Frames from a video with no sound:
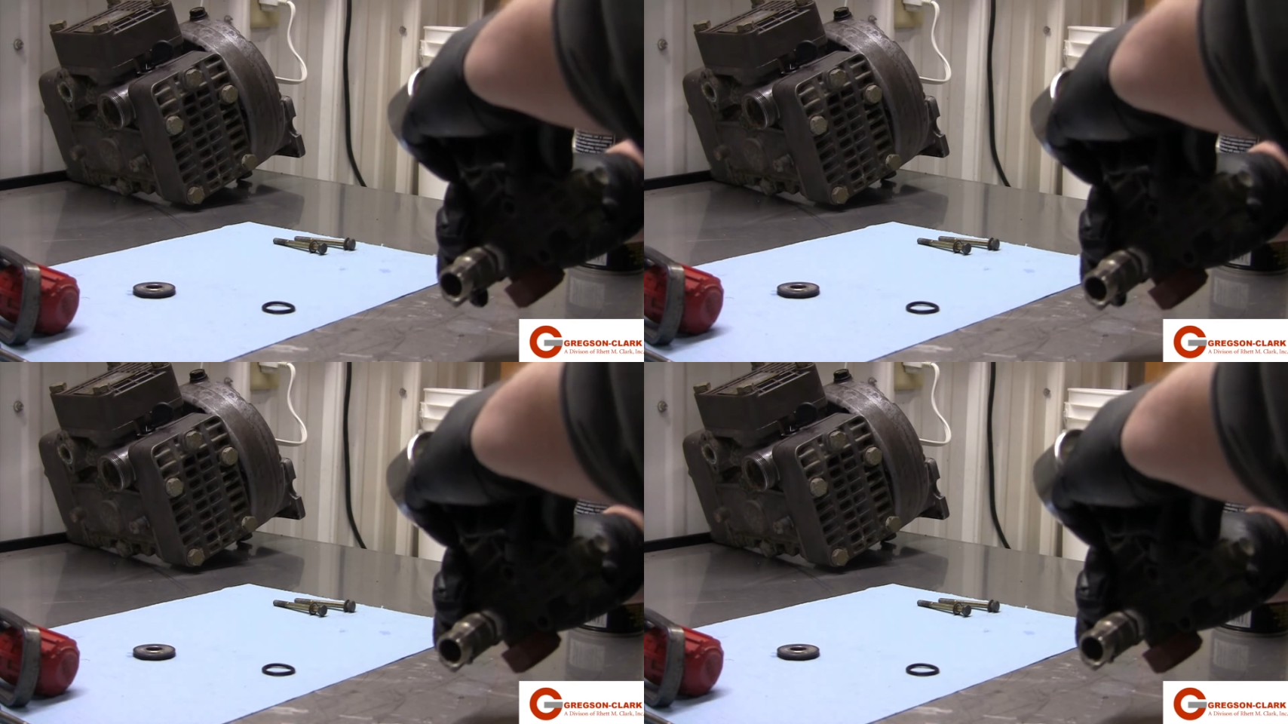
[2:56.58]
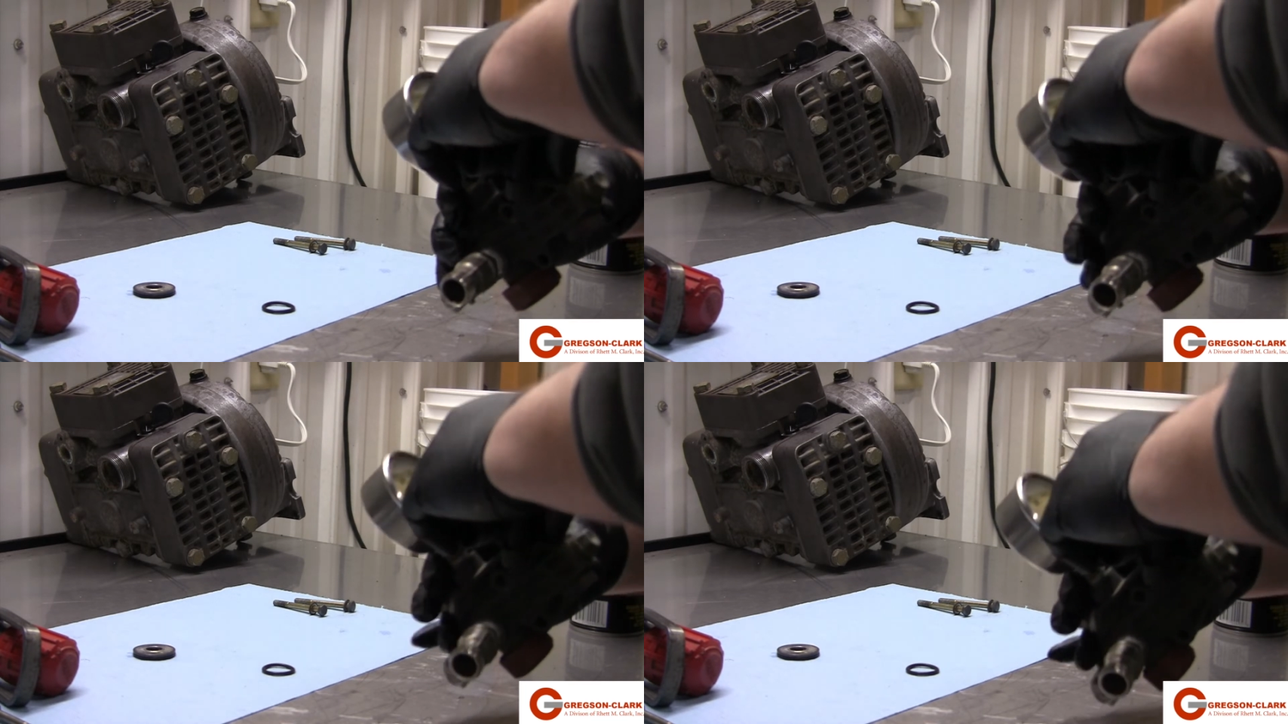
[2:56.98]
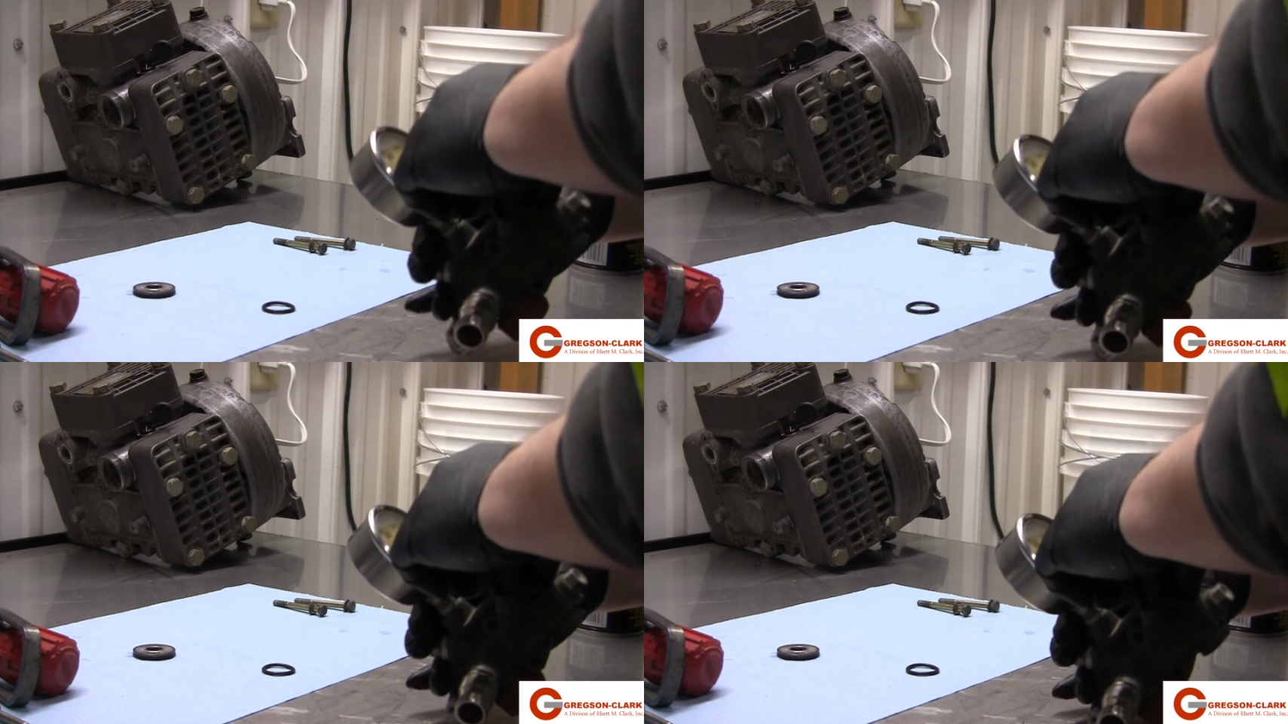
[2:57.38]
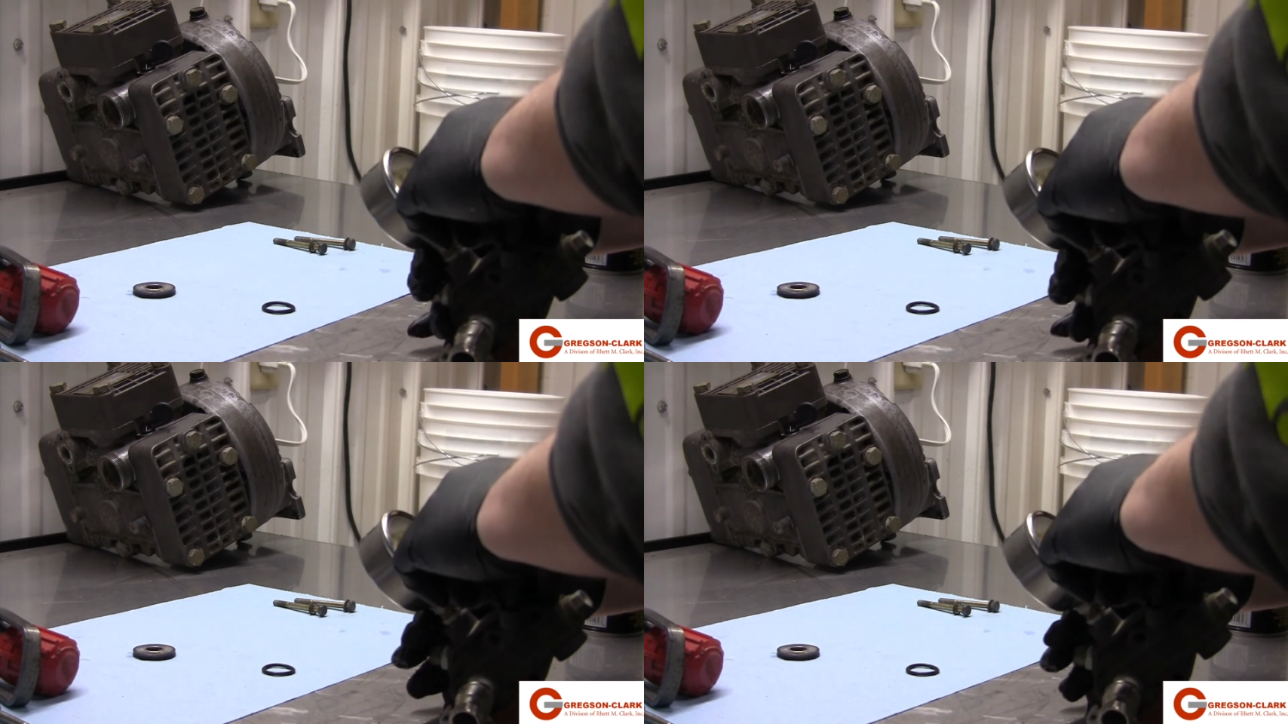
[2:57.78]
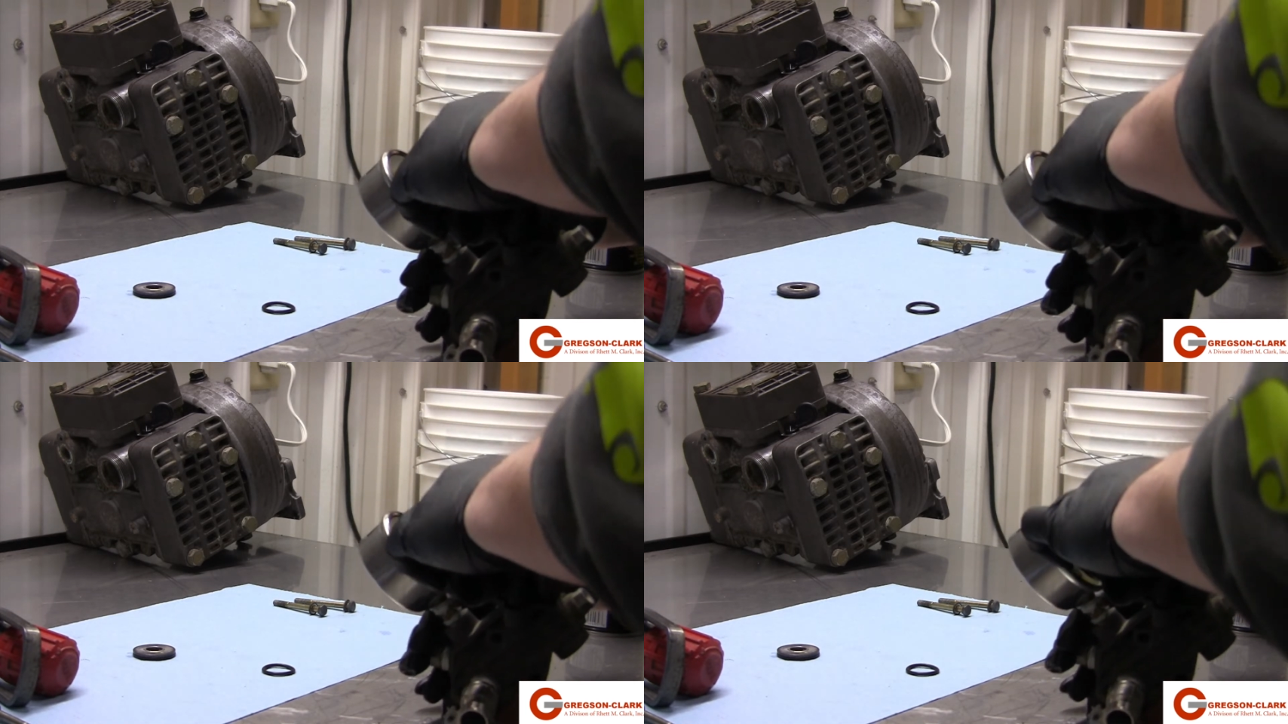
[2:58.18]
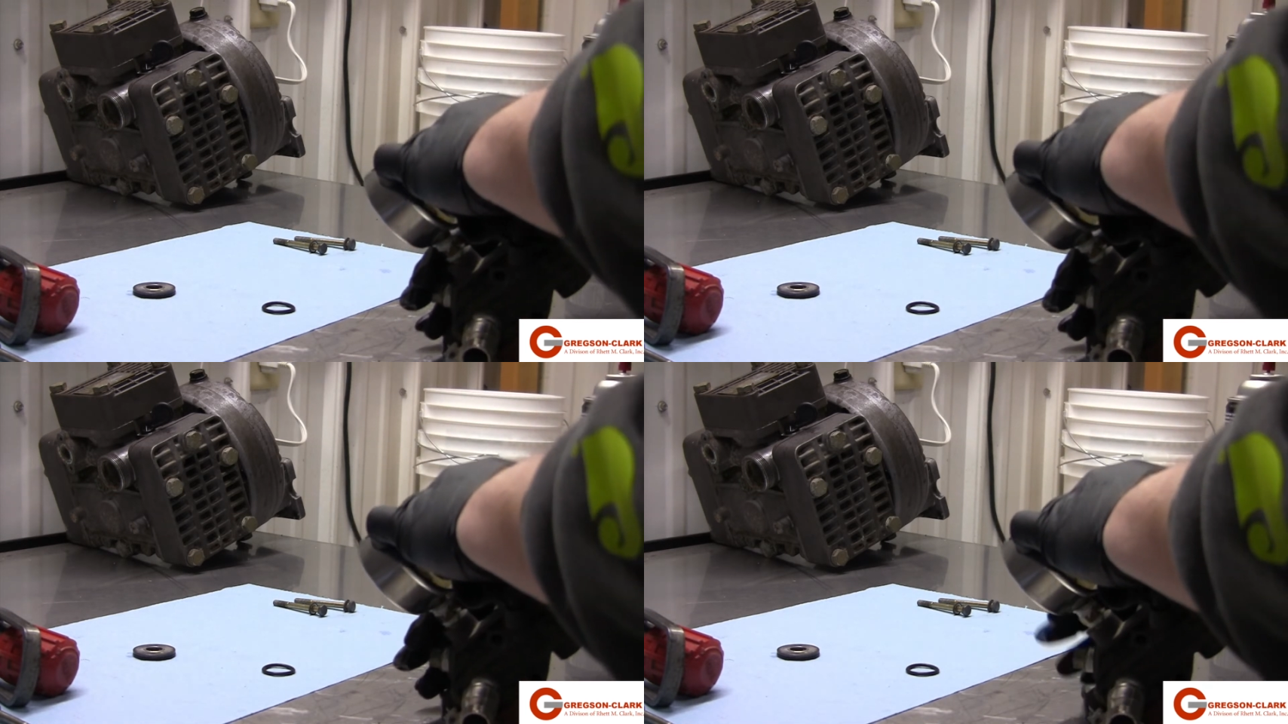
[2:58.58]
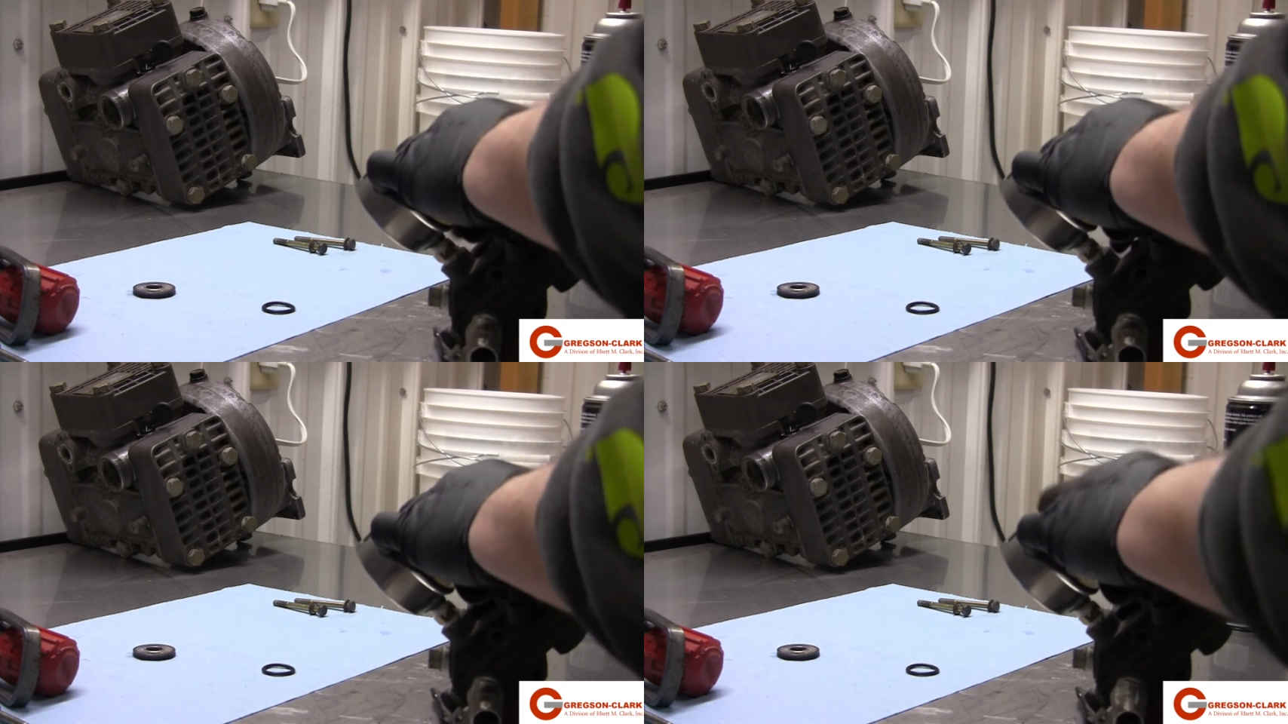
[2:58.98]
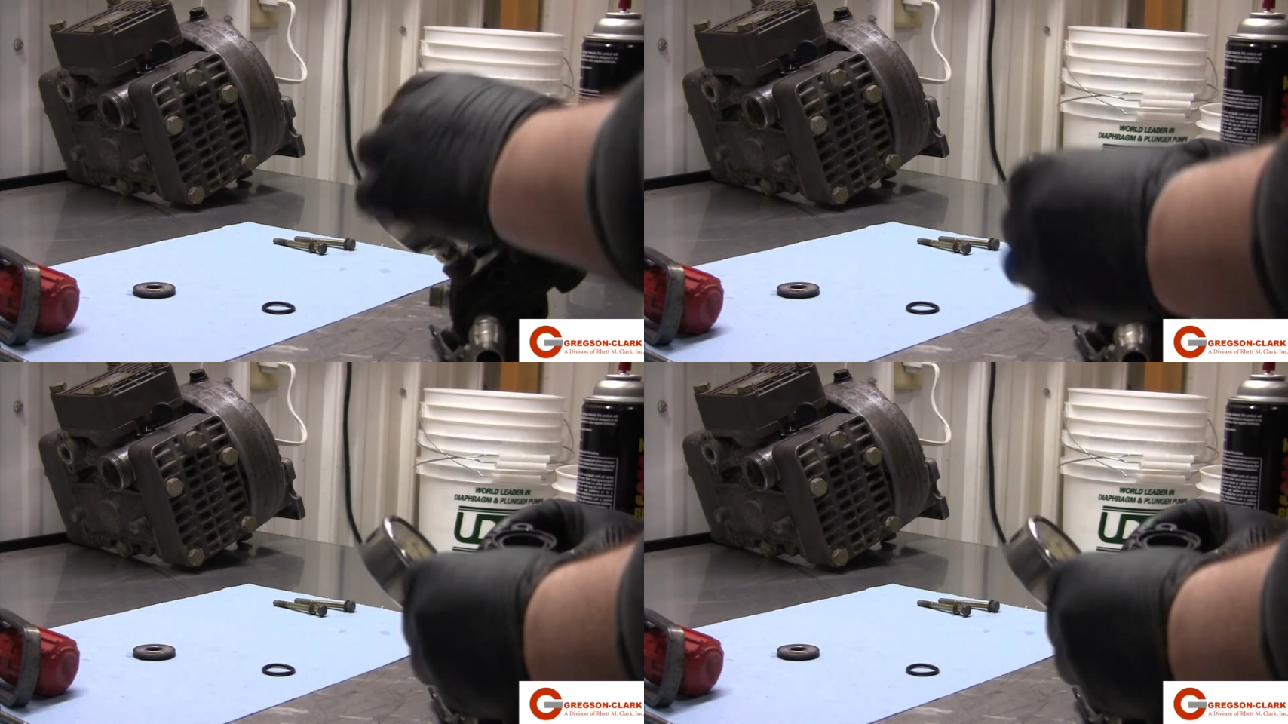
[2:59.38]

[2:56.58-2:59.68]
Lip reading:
[unreadable: no face in view]